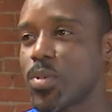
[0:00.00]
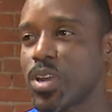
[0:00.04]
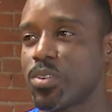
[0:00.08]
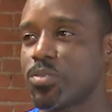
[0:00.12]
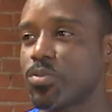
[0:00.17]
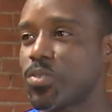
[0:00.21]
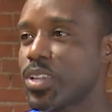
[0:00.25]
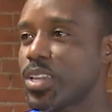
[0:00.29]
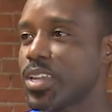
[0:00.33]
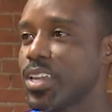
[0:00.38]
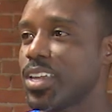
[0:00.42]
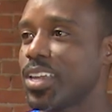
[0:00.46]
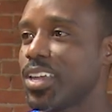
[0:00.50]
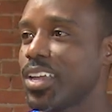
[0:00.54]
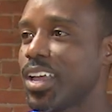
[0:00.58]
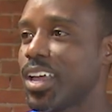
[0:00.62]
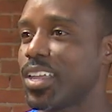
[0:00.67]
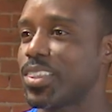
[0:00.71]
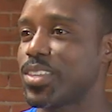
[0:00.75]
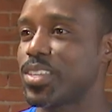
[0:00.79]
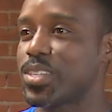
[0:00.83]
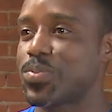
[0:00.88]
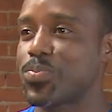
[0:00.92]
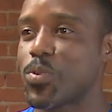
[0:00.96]
and I really,
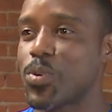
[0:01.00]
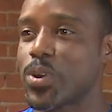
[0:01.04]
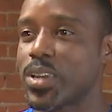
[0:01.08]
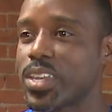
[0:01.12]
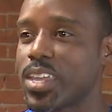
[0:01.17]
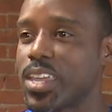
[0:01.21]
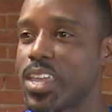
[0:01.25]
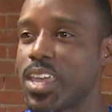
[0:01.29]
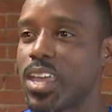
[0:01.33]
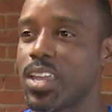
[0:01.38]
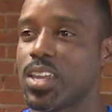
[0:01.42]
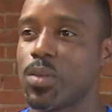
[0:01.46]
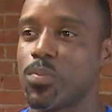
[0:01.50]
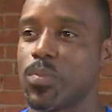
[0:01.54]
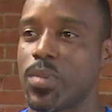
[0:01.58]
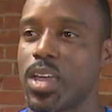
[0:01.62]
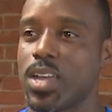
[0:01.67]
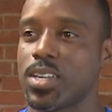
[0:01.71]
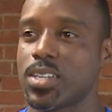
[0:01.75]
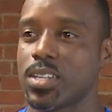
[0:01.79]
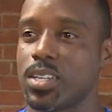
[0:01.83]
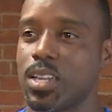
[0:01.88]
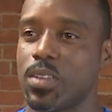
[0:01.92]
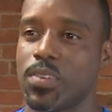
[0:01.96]
at this point, can't
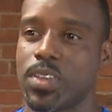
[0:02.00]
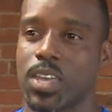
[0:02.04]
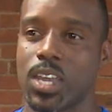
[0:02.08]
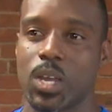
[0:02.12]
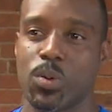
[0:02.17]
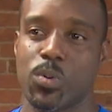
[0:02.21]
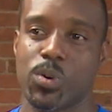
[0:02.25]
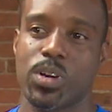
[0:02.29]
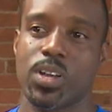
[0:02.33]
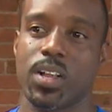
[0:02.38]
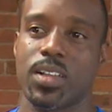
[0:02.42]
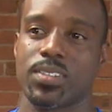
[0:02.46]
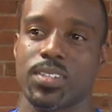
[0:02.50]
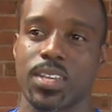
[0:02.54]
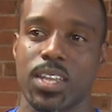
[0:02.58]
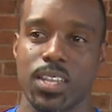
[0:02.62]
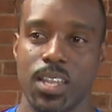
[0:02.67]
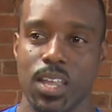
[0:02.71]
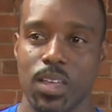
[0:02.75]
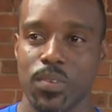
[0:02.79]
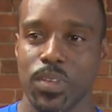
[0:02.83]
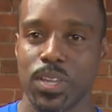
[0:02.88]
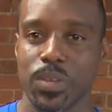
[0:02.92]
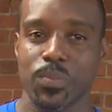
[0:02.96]
imagine living anywhere else. I
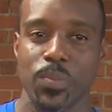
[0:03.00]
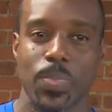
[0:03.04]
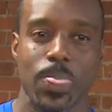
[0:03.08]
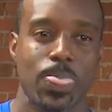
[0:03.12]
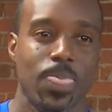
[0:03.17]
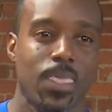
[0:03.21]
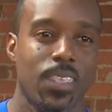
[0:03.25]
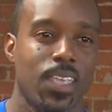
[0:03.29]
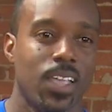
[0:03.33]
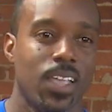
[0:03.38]
love it.